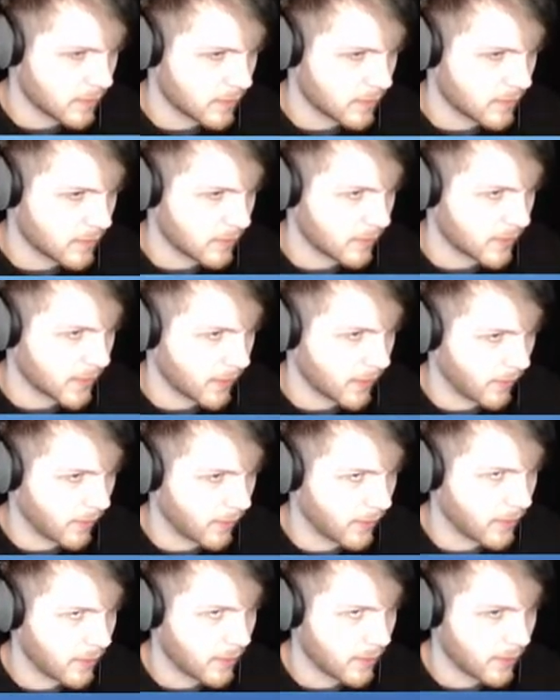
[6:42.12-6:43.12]
There we go.
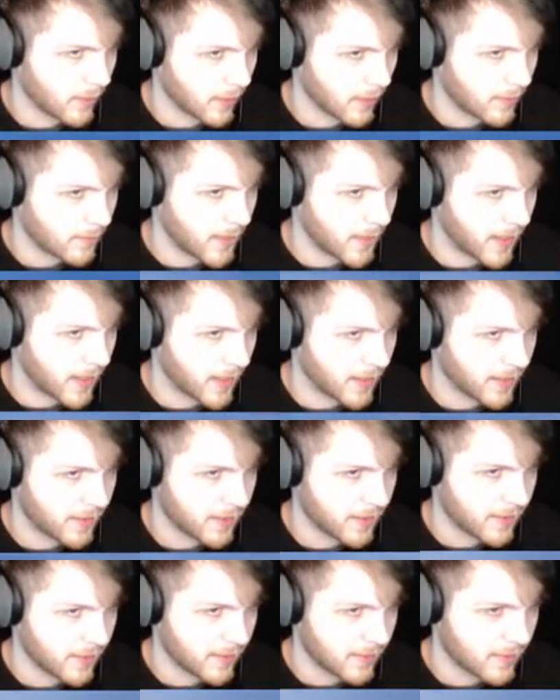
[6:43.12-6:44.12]
Emma. Uh,
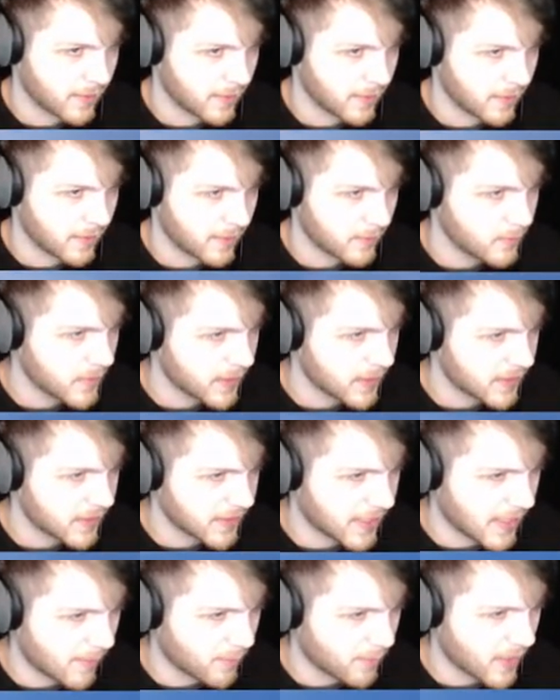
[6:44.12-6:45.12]
how am I gonna get
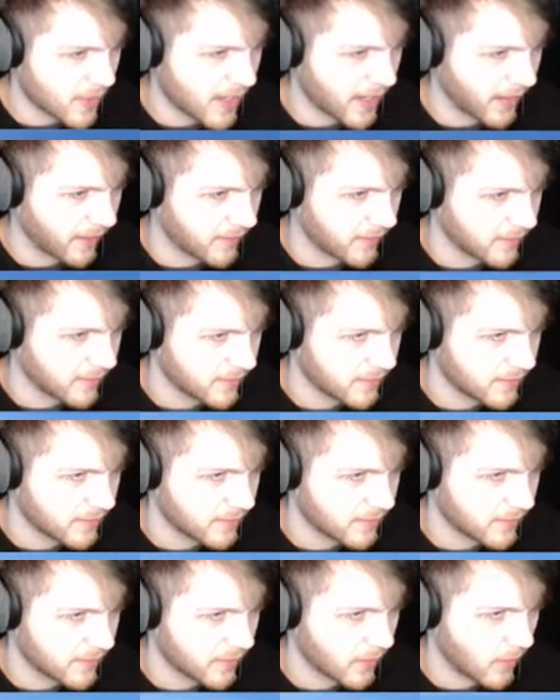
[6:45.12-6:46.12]
up there?
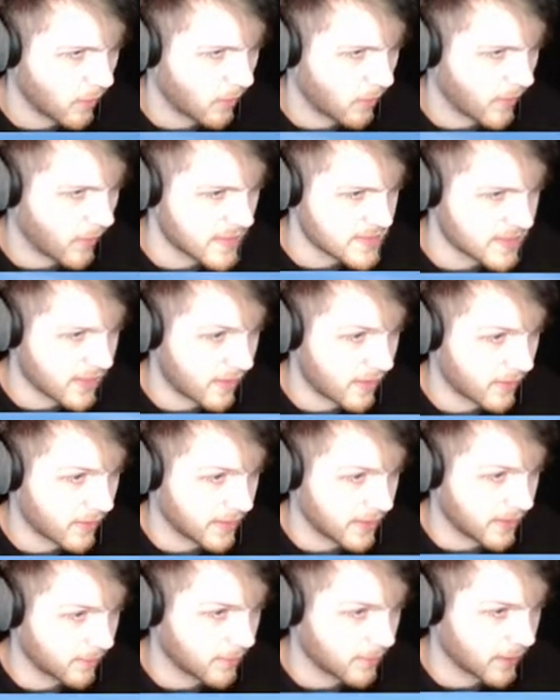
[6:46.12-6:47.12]
Oh, I see how I get
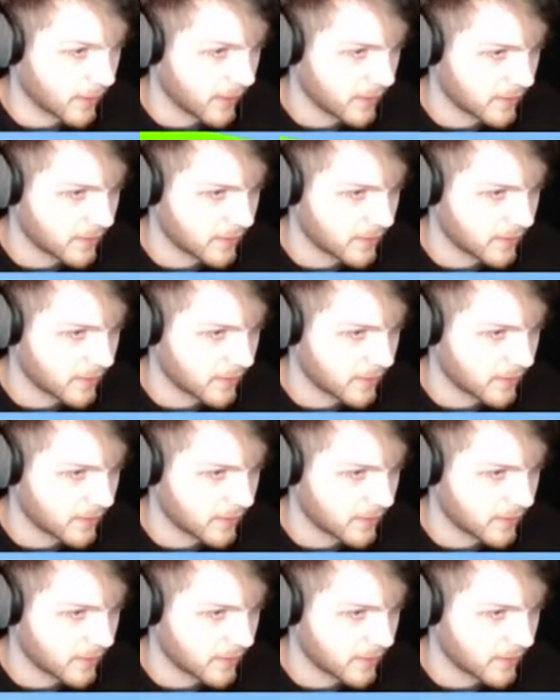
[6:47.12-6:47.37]
up there.